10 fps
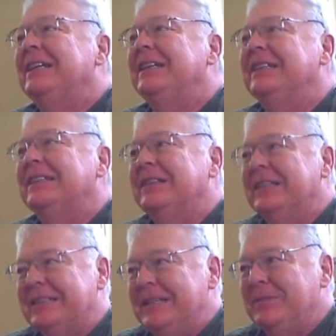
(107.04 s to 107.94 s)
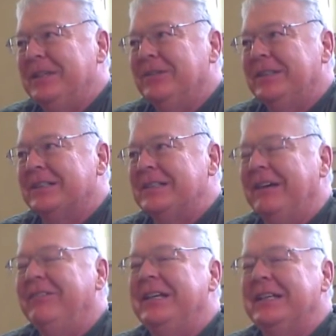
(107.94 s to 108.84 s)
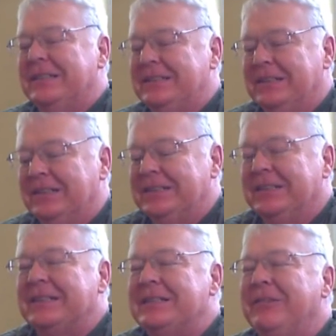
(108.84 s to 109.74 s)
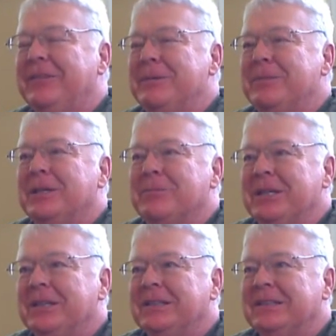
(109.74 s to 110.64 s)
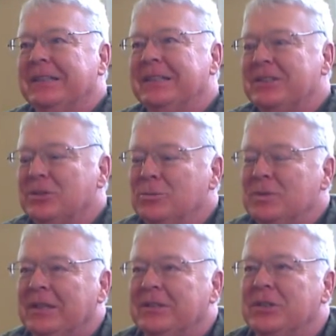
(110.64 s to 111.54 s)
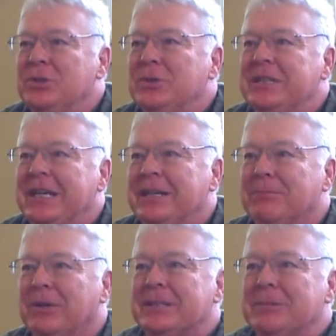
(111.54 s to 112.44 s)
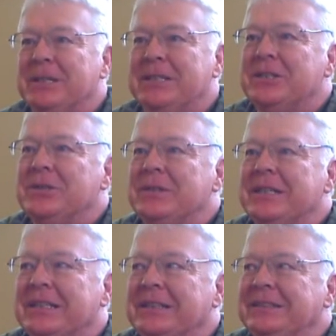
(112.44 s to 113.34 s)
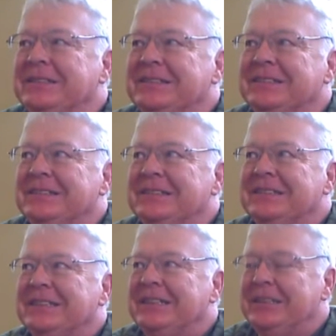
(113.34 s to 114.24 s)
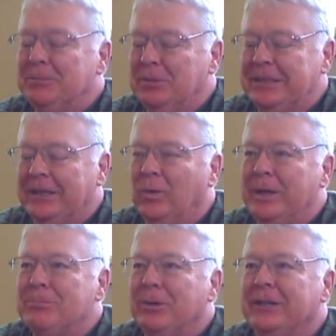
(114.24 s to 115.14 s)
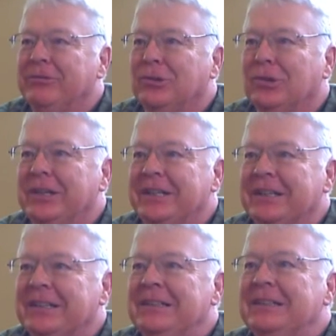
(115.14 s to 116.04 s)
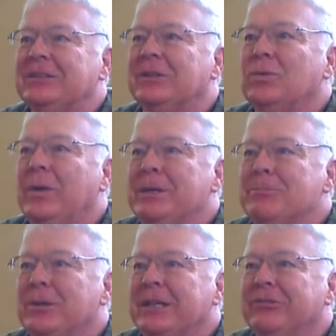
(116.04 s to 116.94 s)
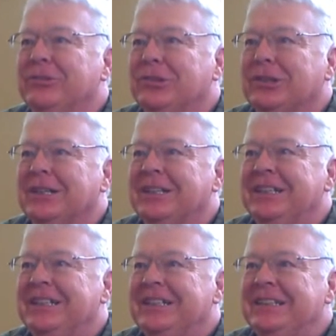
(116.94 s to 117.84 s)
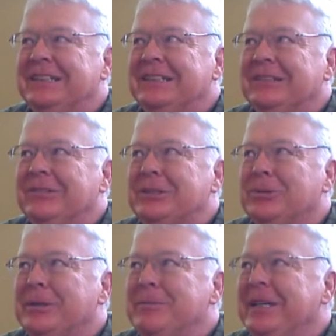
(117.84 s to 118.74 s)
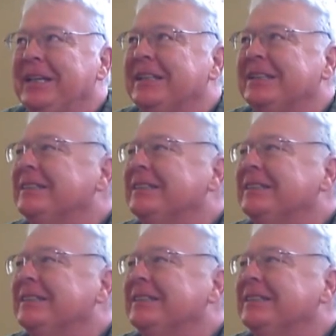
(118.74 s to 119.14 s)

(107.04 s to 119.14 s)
And it's the same thing with the 70. It starts out at 70 millimeter and it zooms out to 210. It brings them into 210, and then you put that 1.4 in there, so it's 1.4, which would make it